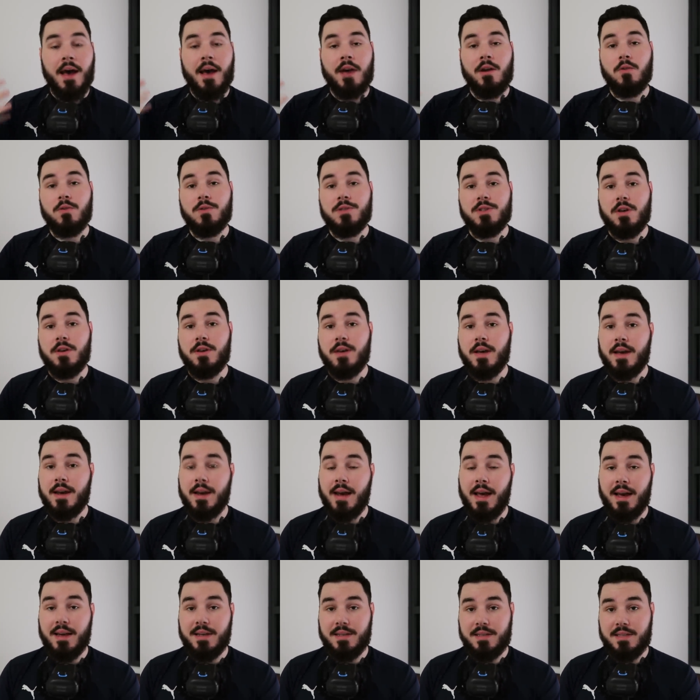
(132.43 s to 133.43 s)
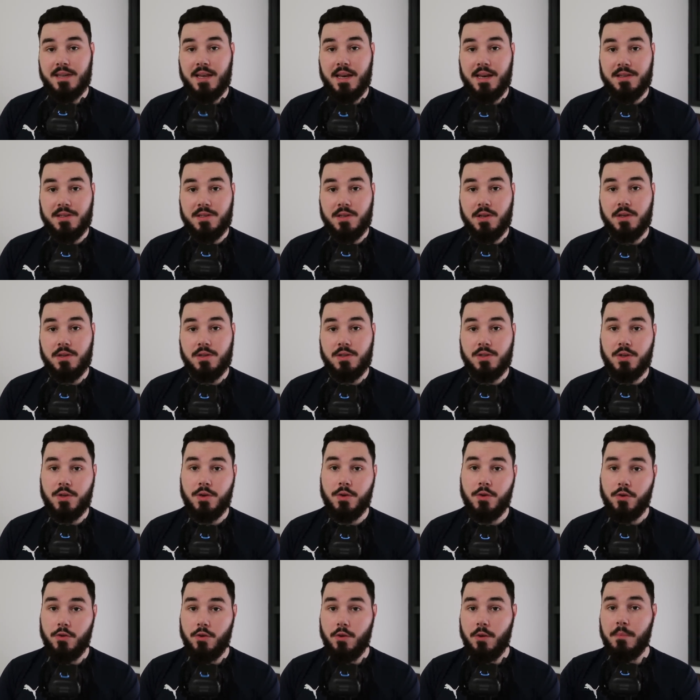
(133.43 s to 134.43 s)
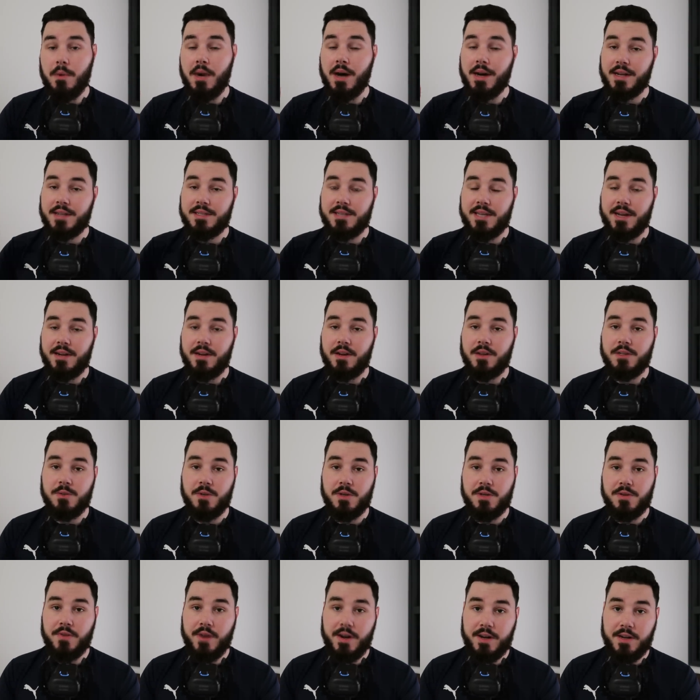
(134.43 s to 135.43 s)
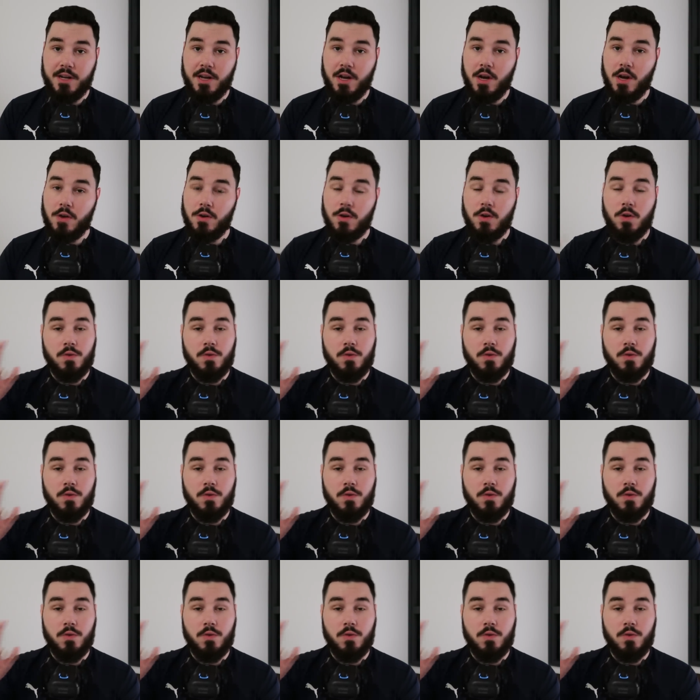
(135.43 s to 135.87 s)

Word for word: and also getting access to my Nintendo Switch friend code.